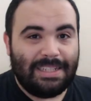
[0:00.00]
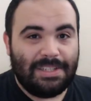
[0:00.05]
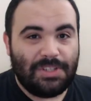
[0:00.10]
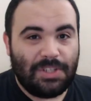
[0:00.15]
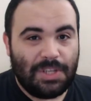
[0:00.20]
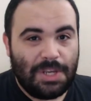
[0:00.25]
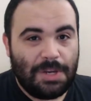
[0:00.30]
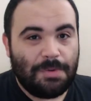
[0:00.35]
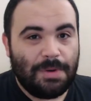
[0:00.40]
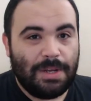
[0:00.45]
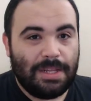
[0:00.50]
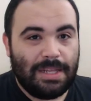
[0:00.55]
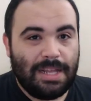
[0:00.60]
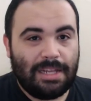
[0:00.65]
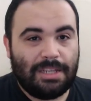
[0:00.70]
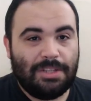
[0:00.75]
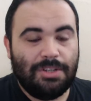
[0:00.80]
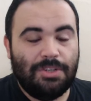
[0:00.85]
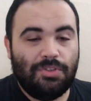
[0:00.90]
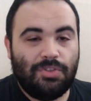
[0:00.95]
secret
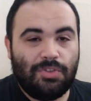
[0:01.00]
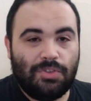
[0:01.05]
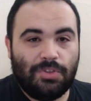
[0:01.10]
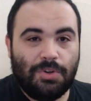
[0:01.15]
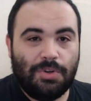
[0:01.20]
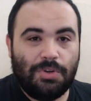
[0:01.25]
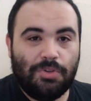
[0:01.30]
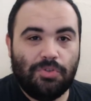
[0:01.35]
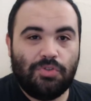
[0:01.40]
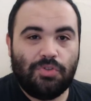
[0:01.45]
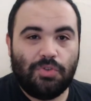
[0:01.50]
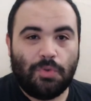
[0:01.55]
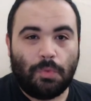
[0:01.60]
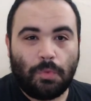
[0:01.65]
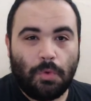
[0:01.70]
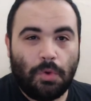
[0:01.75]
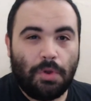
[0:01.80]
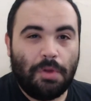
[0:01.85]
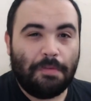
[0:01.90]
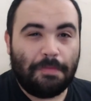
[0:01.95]
that concerns the
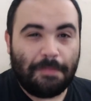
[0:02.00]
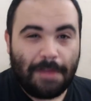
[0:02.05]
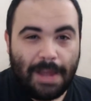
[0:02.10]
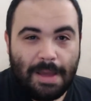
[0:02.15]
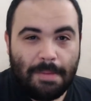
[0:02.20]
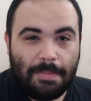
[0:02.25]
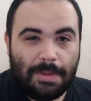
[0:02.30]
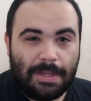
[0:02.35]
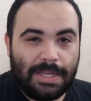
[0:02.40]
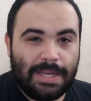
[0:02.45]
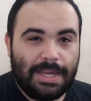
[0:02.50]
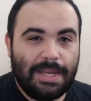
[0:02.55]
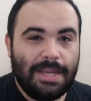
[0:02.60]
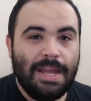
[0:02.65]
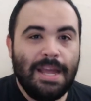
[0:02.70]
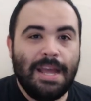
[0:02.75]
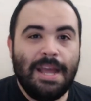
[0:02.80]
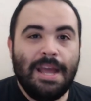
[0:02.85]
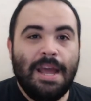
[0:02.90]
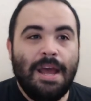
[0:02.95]
royal family,
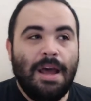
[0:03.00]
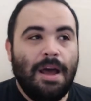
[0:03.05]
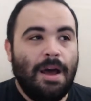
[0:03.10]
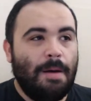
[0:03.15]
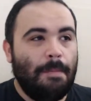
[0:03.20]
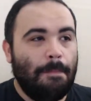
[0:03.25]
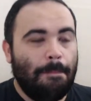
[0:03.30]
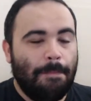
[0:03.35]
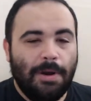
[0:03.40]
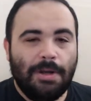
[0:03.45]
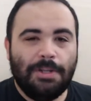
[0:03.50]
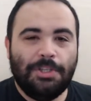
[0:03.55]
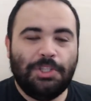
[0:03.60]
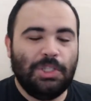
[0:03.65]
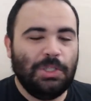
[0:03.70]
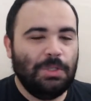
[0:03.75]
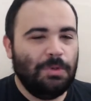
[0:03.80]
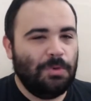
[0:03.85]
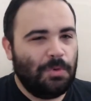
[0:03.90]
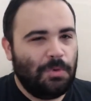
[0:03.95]
a
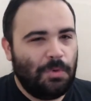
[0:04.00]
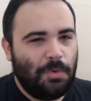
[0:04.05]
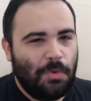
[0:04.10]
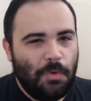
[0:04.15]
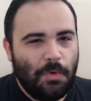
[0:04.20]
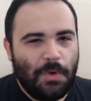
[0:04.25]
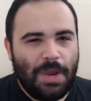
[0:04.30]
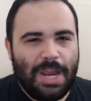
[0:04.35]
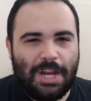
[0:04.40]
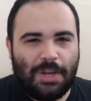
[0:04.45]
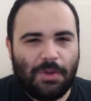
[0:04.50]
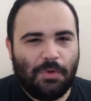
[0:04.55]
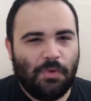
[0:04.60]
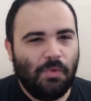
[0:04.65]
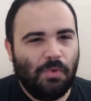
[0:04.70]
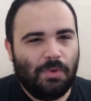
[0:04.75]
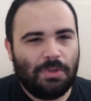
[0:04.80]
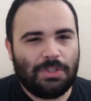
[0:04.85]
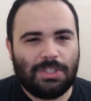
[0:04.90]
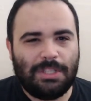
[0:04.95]
bunch of great
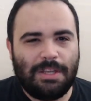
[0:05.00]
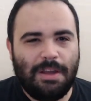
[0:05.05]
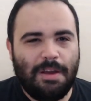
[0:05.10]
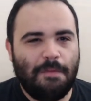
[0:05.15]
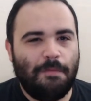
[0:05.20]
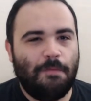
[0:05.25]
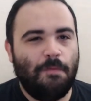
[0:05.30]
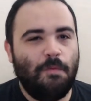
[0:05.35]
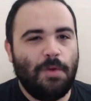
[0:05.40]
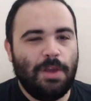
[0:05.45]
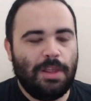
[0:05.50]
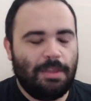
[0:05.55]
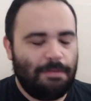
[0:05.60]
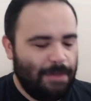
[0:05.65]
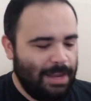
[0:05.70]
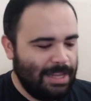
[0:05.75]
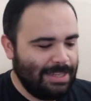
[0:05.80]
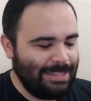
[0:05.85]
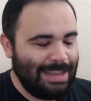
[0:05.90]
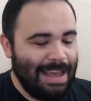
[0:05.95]
cool stuff with
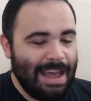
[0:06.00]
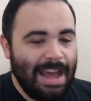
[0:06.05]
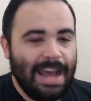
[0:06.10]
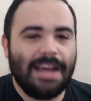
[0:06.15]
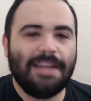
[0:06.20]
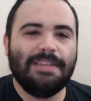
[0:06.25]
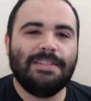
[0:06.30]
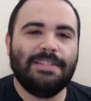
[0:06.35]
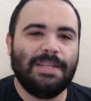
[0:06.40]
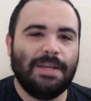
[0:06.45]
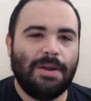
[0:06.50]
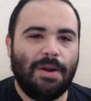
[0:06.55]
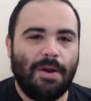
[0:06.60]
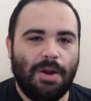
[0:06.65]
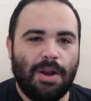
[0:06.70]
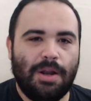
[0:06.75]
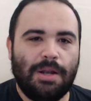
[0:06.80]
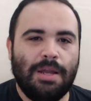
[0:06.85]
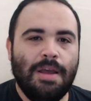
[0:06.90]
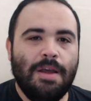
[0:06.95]
fantastic
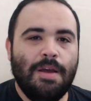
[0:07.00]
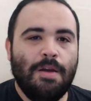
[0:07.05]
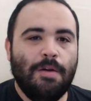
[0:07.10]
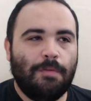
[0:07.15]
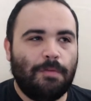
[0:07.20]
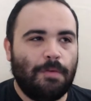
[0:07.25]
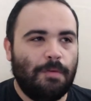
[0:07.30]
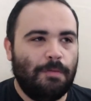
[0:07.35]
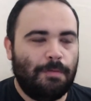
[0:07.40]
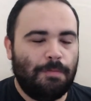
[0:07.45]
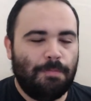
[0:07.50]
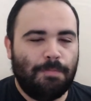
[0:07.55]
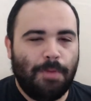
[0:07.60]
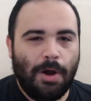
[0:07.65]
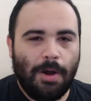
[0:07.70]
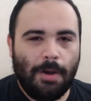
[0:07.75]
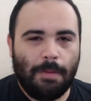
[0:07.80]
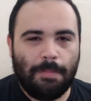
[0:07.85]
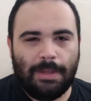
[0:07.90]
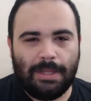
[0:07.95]
art from
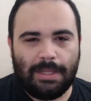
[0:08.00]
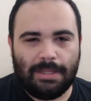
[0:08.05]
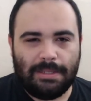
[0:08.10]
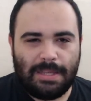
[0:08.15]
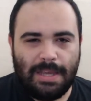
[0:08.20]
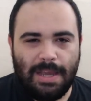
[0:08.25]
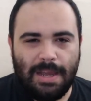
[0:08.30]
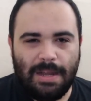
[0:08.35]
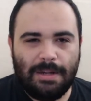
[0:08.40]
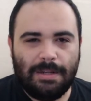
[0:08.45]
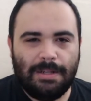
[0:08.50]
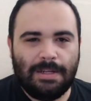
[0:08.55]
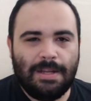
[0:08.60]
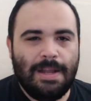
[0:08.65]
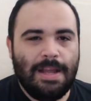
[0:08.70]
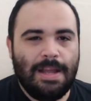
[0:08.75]
Paul Pelletier